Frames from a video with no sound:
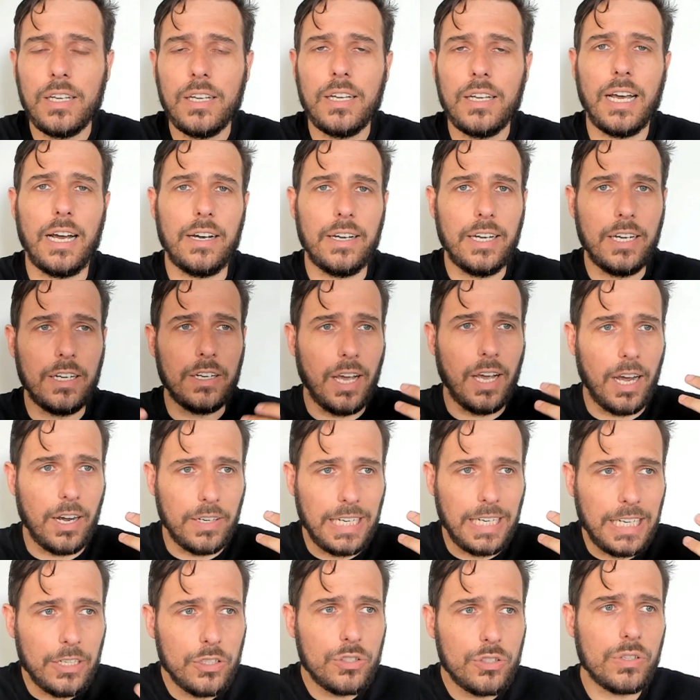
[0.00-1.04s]
our
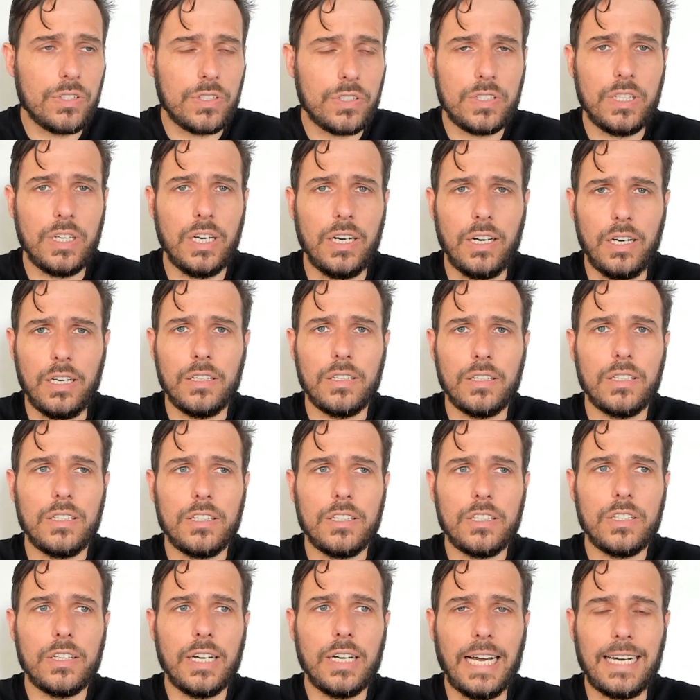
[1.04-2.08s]
interest in
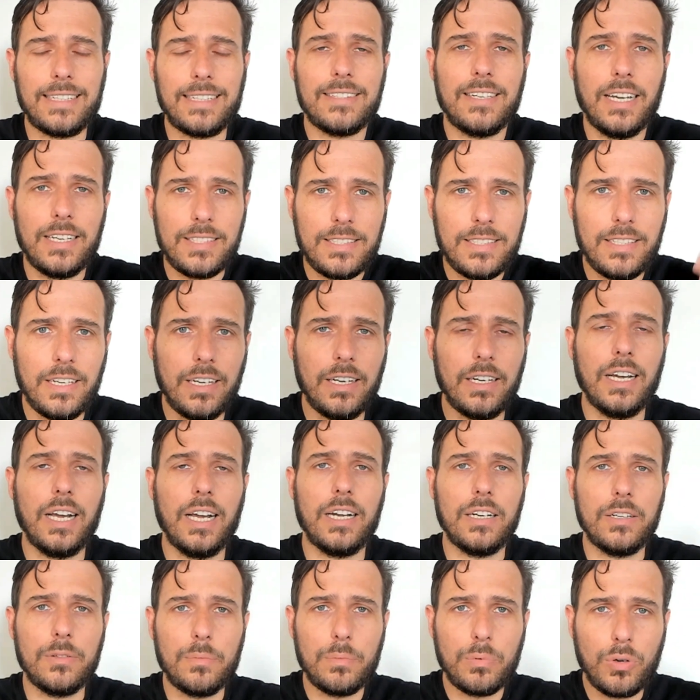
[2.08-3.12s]
accessing
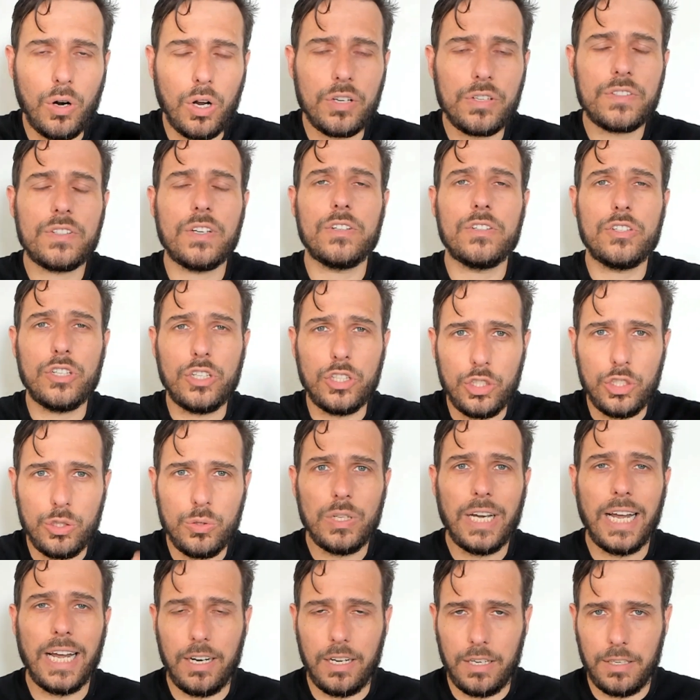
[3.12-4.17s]
and processing new
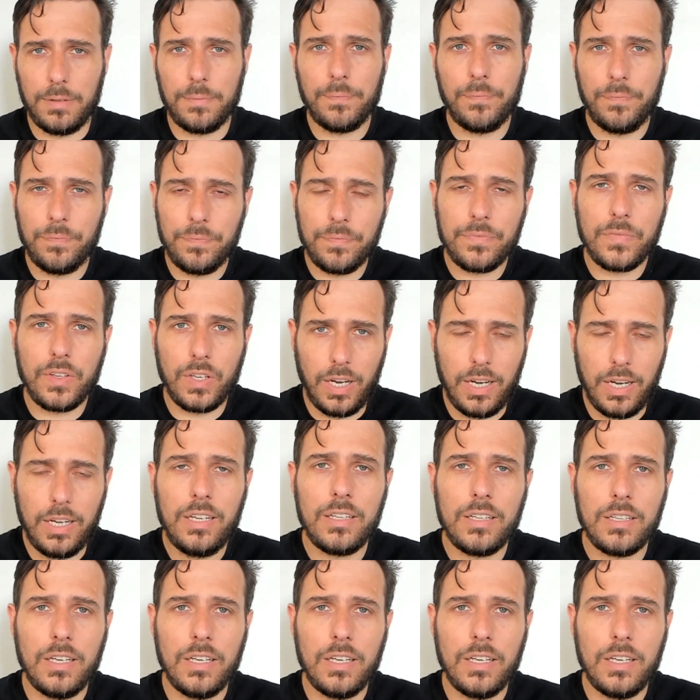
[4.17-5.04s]
data, okay?